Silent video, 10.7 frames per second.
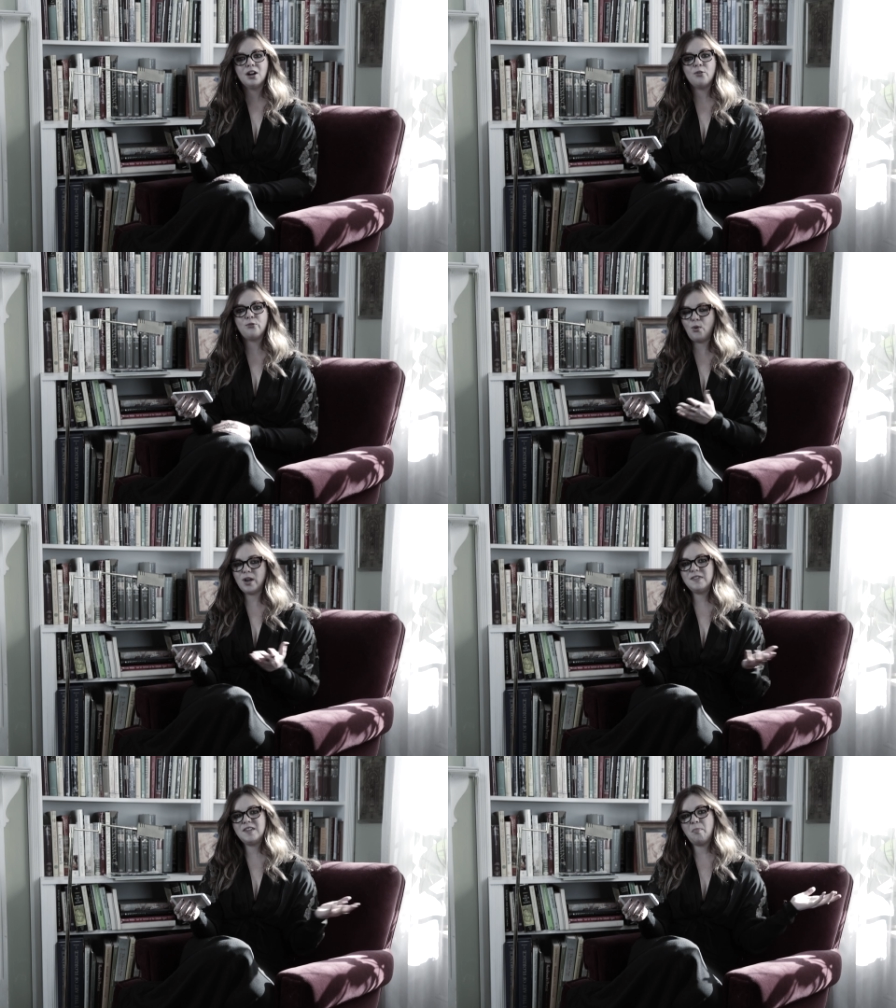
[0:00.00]

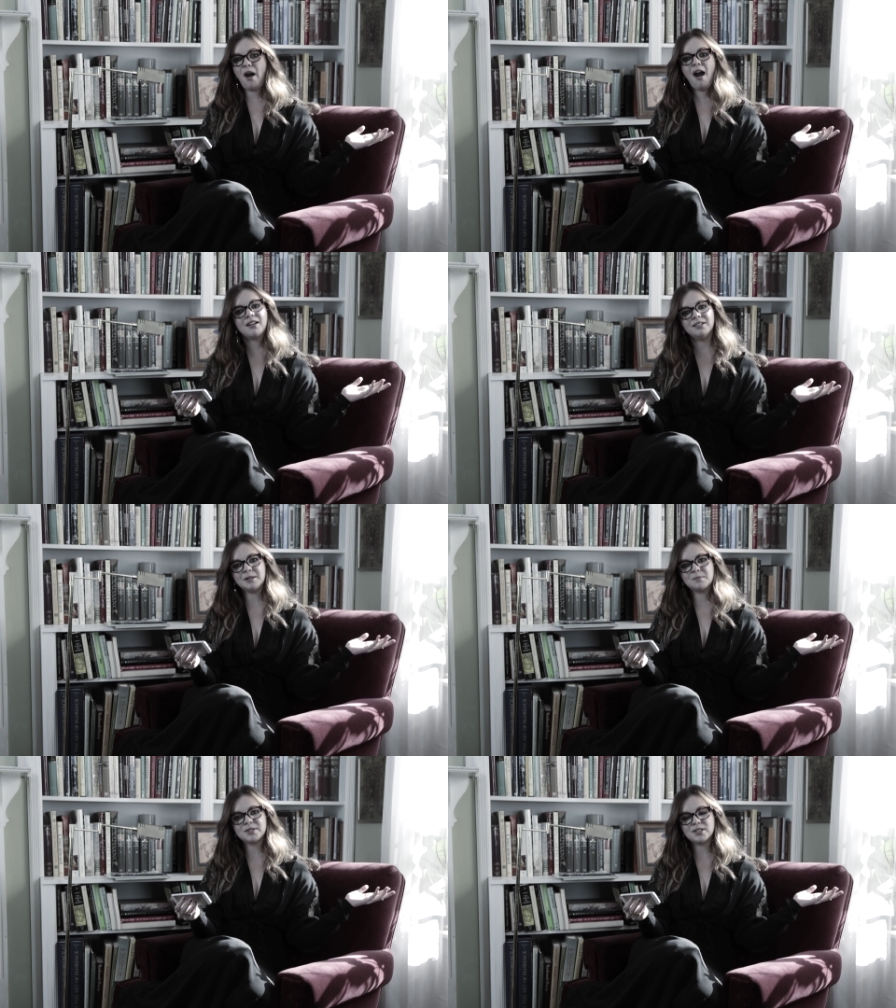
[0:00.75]
Avoid the
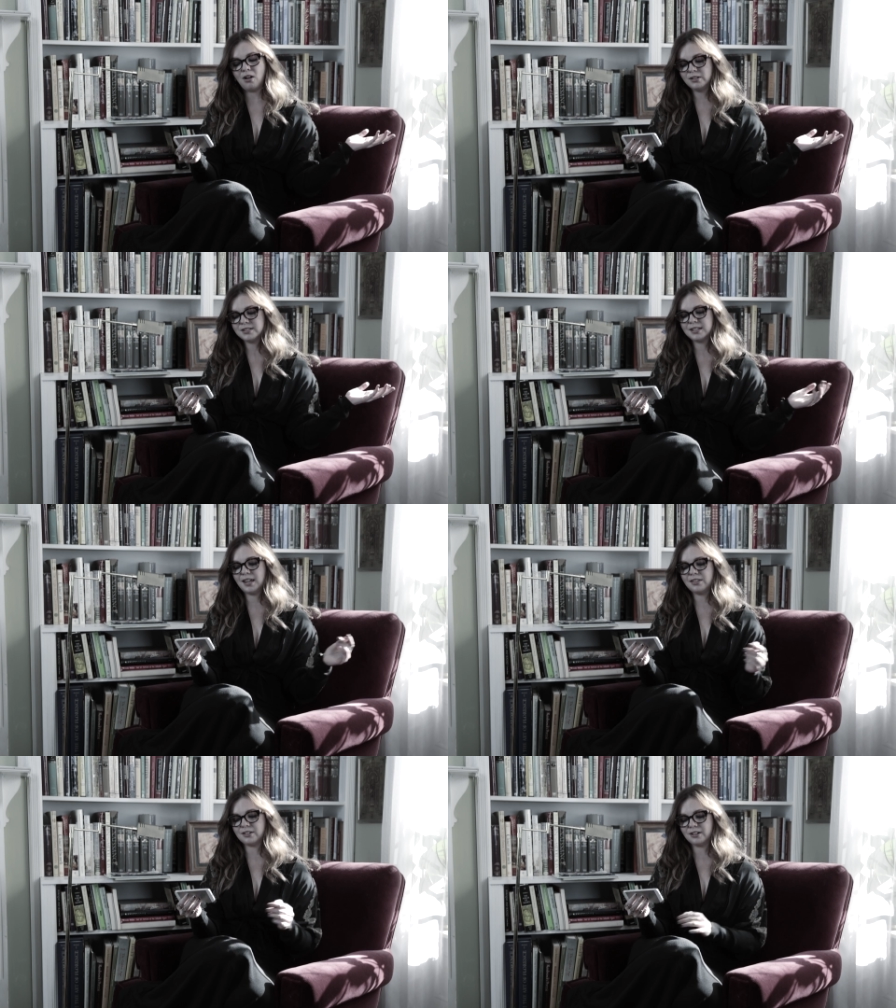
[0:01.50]
apocalypse
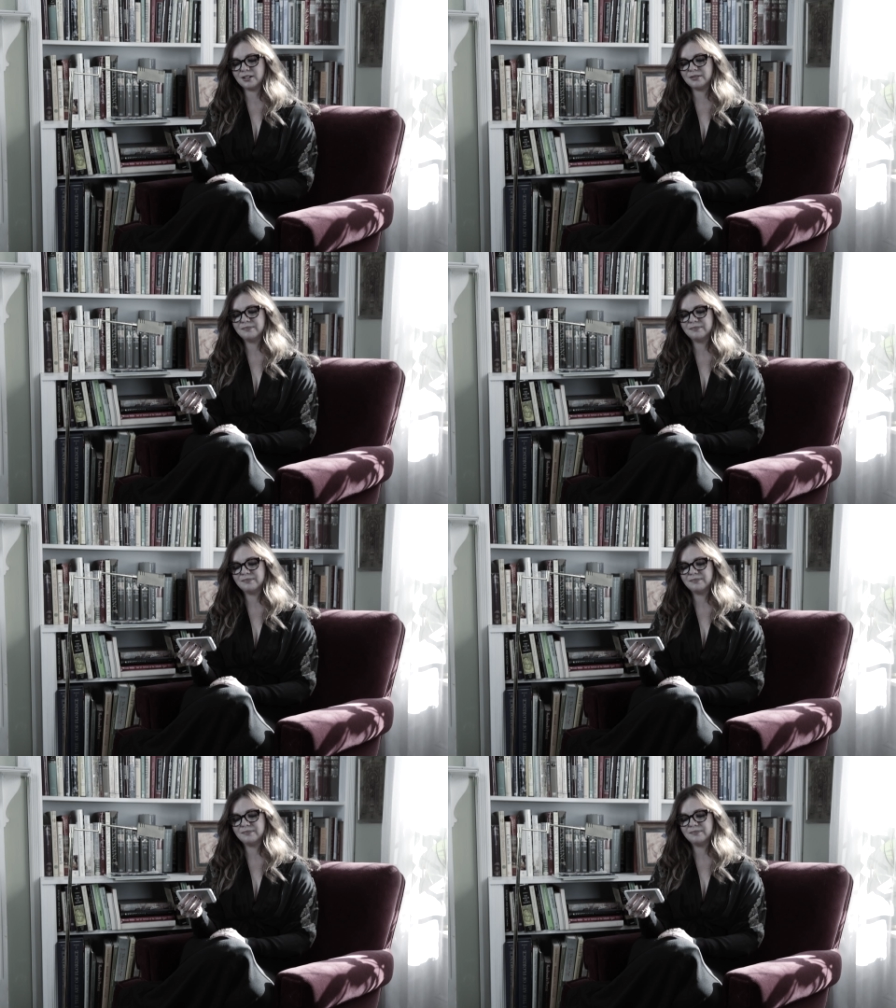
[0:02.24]
altogether?